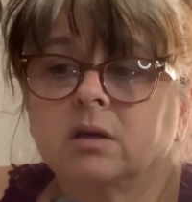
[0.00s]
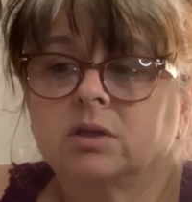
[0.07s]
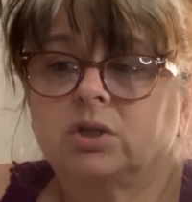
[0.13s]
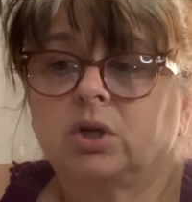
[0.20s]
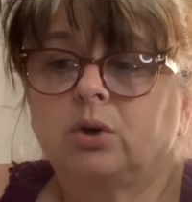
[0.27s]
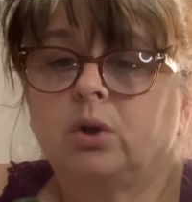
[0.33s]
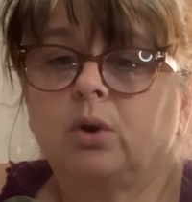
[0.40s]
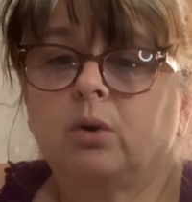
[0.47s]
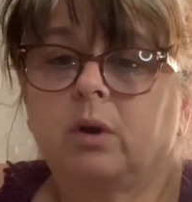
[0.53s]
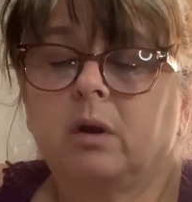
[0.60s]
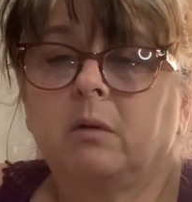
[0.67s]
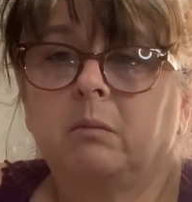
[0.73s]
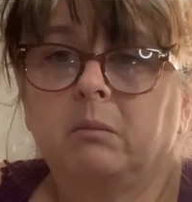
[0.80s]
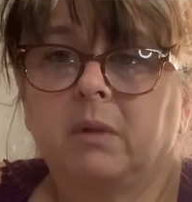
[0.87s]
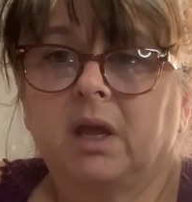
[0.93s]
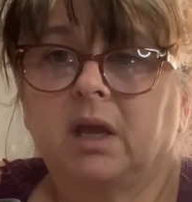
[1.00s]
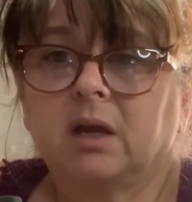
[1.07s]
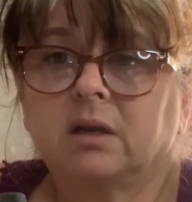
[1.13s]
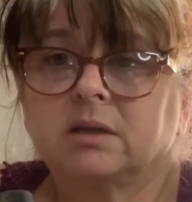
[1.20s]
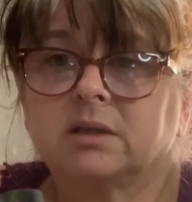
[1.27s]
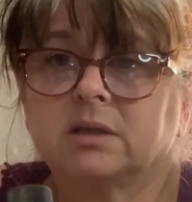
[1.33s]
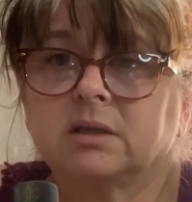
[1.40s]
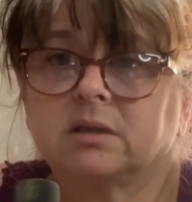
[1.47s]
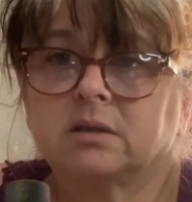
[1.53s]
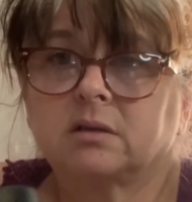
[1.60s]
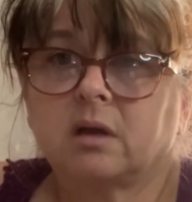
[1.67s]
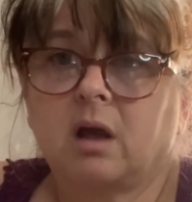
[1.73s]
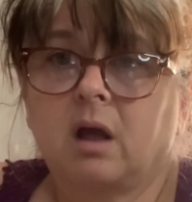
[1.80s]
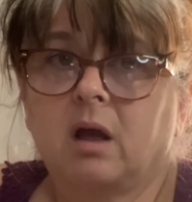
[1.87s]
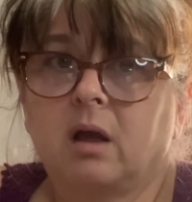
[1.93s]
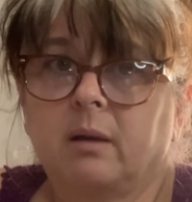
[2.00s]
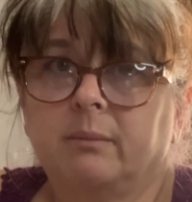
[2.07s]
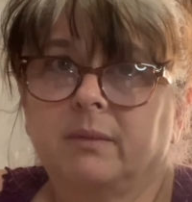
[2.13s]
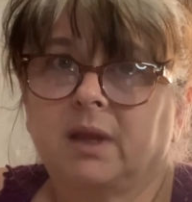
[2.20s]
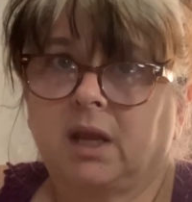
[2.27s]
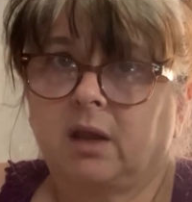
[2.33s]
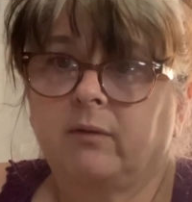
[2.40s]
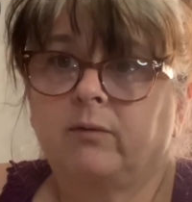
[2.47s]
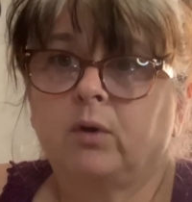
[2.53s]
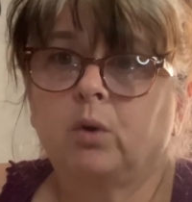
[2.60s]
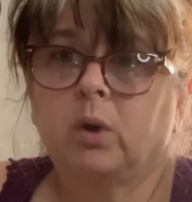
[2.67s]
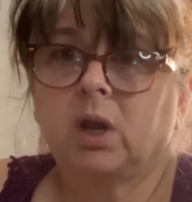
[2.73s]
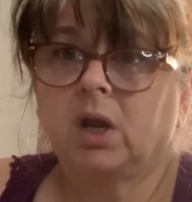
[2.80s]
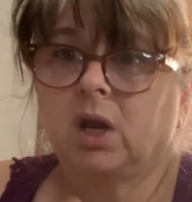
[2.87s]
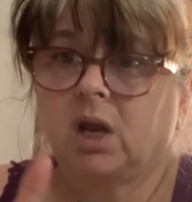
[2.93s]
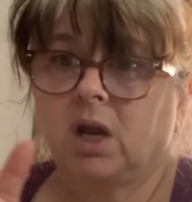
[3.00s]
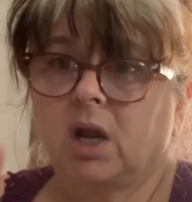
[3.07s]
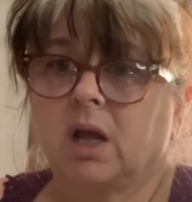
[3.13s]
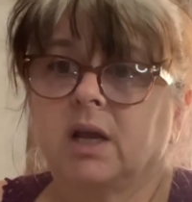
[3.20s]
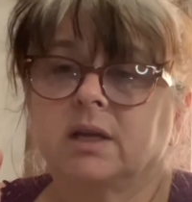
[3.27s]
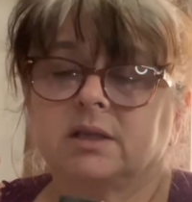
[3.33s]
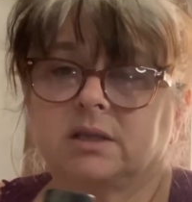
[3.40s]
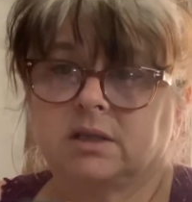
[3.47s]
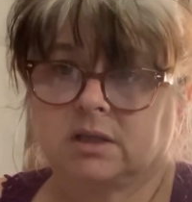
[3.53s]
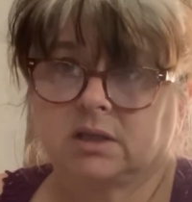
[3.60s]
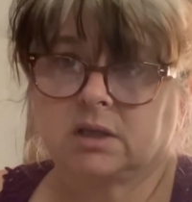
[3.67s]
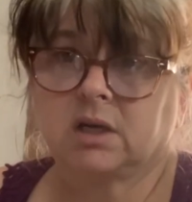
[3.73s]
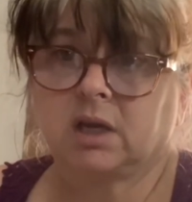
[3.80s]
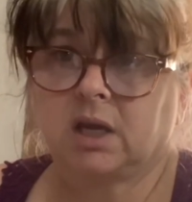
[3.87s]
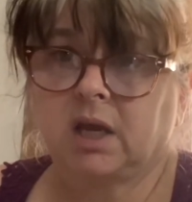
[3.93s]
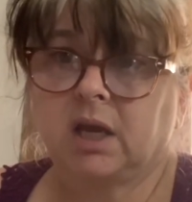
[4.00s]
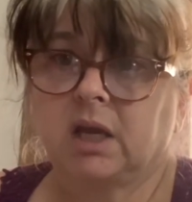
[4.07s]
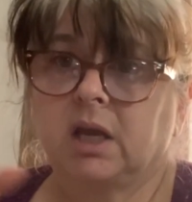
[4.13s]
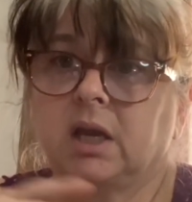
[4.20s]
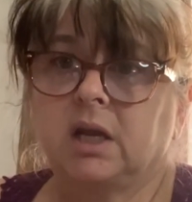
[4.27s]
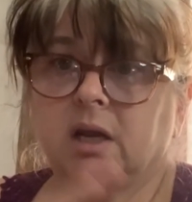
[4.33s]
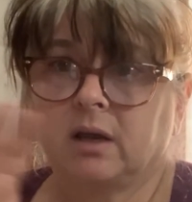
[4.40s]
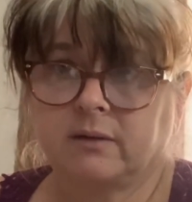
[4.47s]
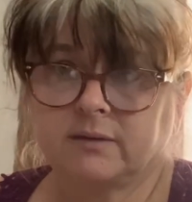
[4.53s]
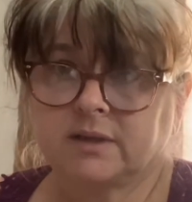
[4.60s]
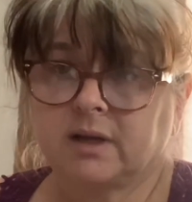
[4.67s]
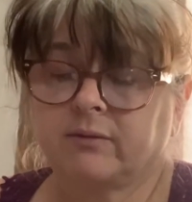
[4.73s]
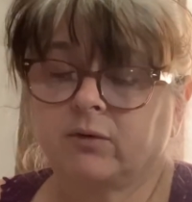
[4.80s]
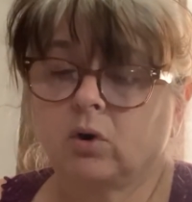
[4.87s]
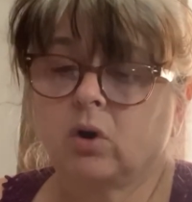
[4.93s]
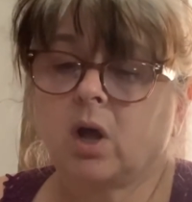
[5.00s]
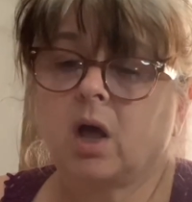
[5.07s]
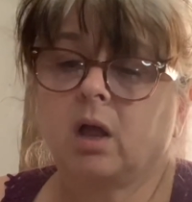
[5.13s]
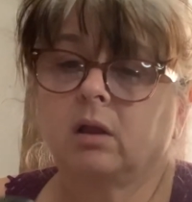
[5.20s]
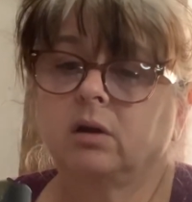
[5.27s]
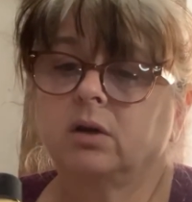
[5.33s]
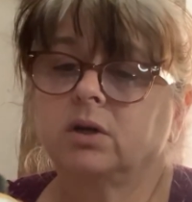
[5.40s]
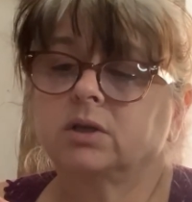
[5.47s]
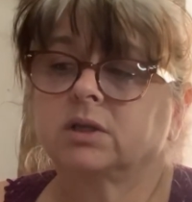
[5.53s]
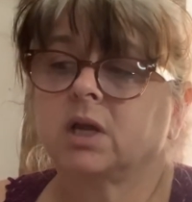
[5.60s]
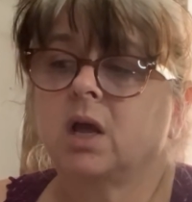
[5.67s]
So you can mix, like if you get a nice kit of several colors,